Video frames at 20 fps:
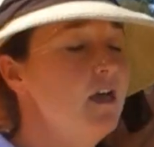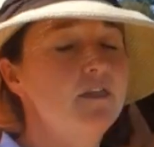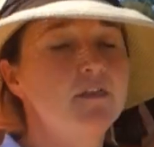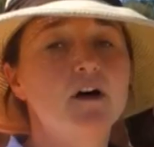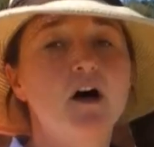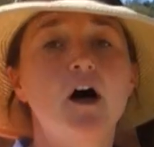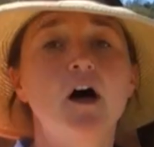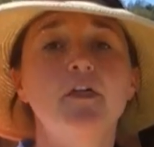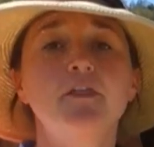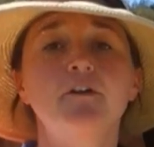
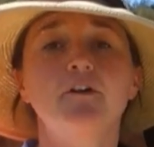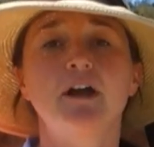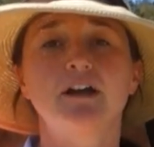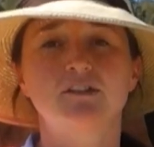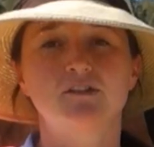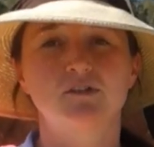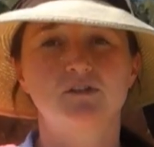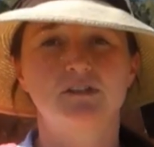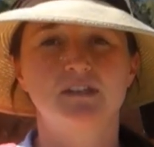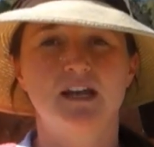The other
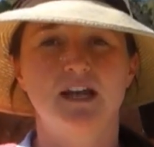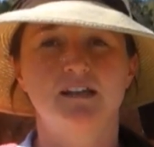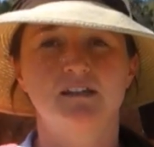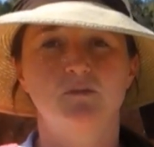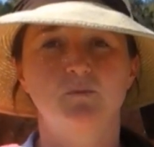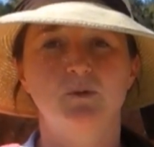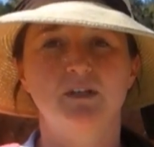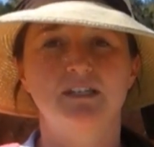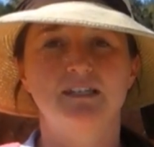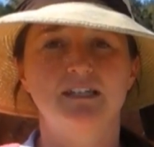exercise
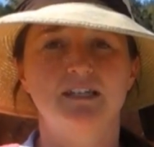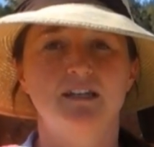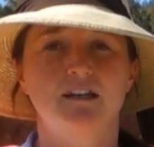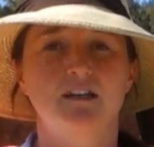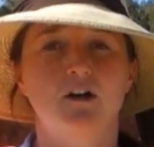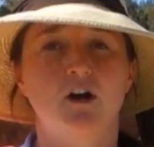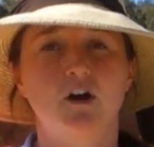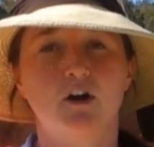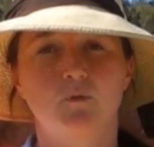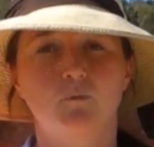we did
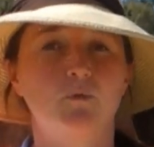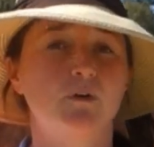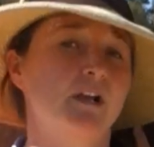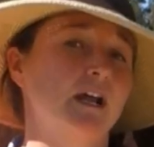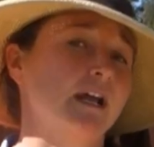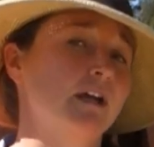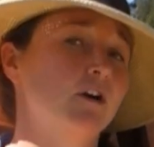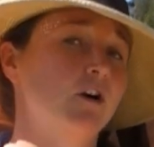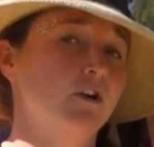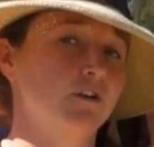are what
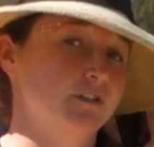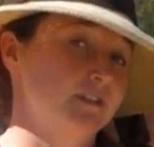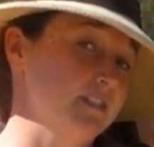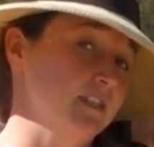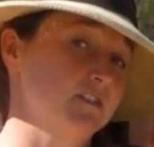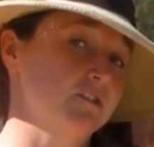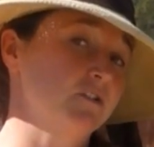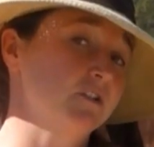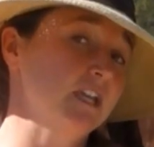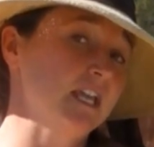I call
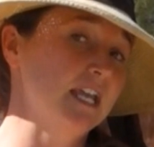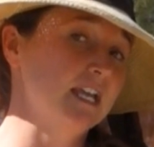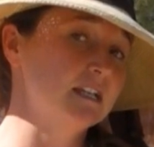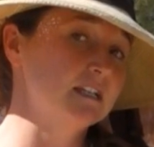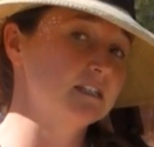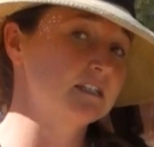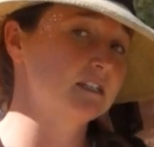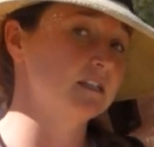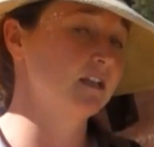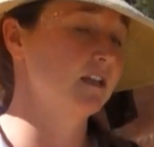scissor
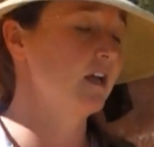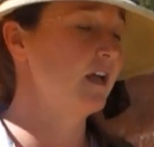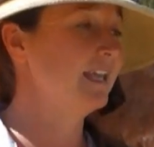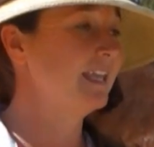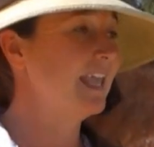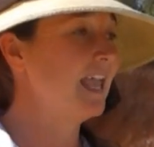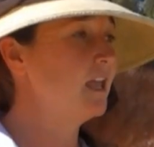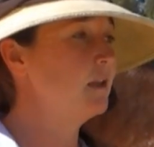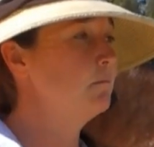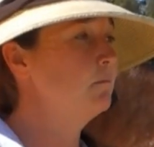kicks.
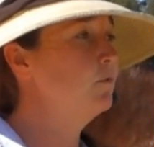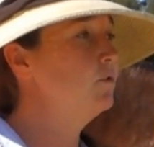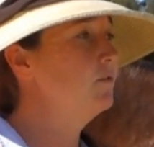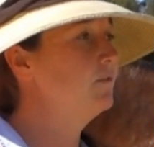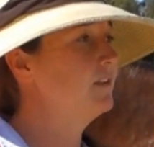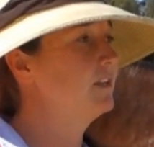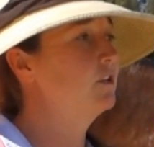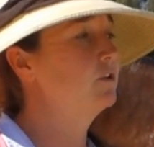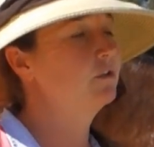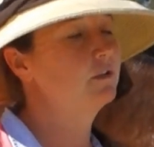Again,
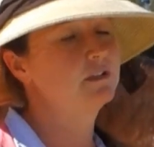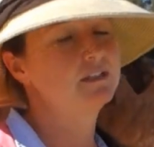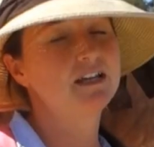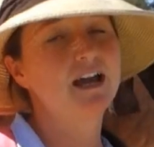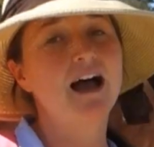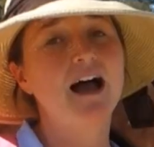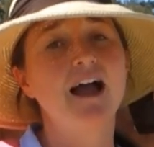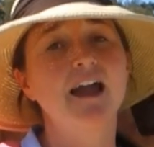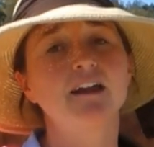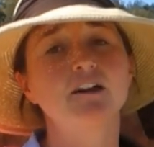moving your
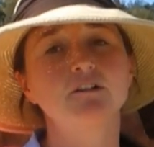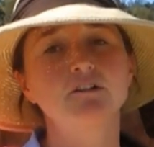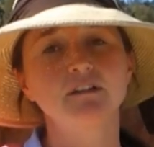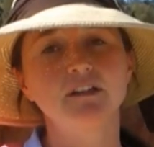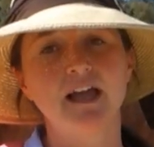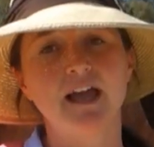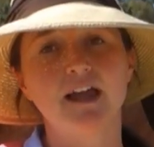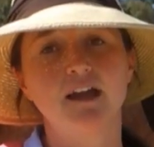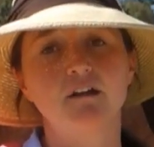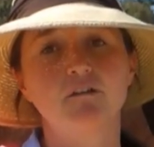entire
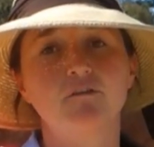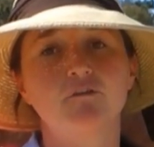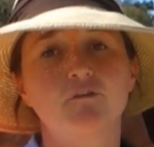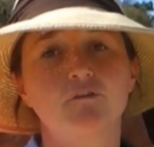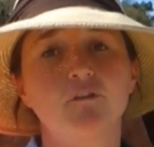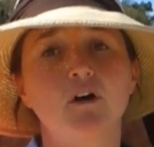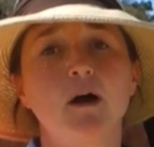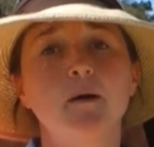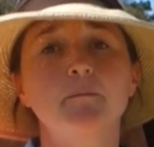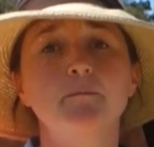leg
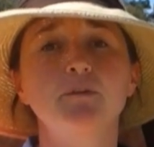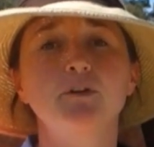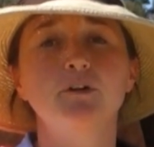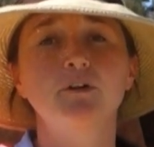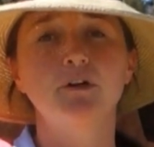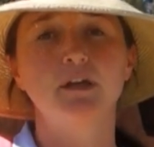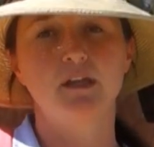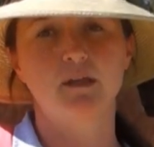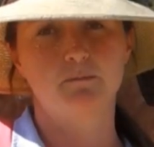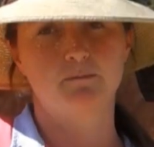from your
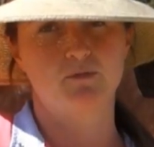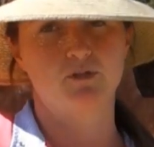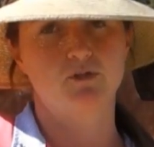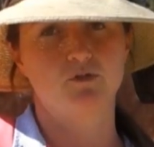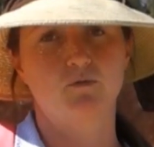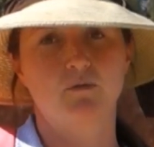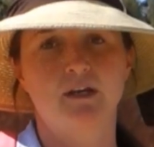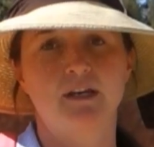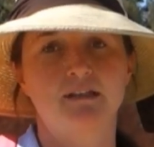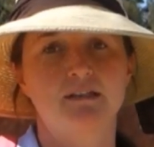hip
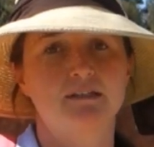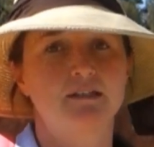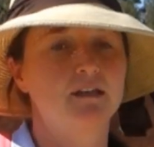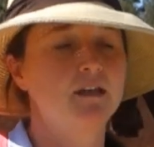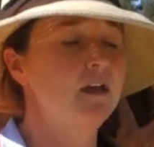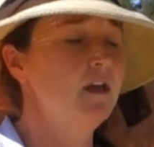joint